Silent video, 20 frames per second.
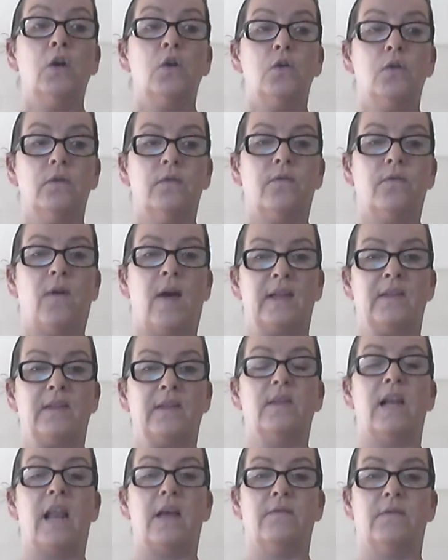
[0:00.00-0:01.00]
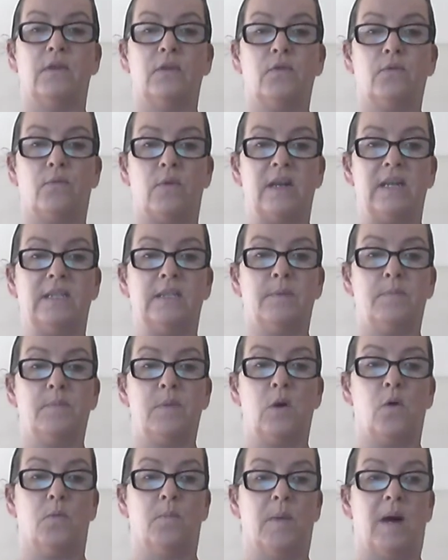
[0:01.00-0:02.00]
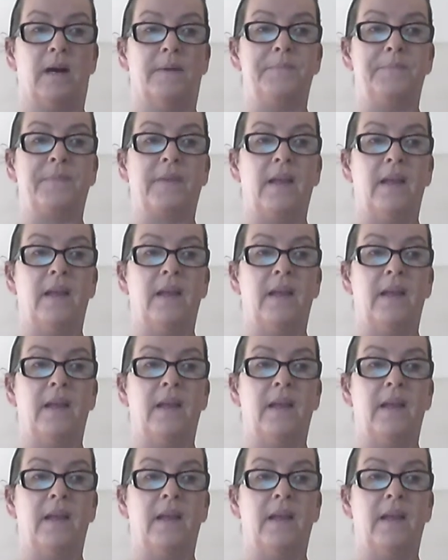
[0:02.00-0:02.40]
you'll find the level 3 diploma.